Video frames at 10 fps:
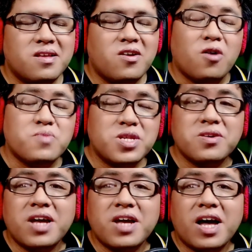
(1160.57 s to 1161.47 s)
Hope to see
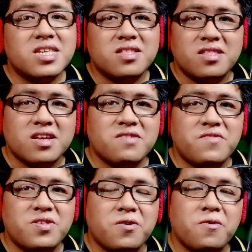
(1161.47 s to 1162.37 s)
you guys in the next
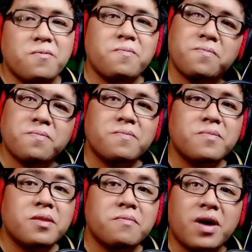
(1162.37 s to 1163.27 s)
video.
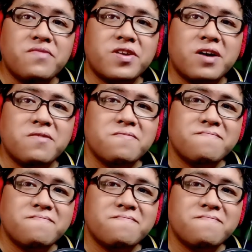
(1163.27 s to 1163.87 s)
Bye for now.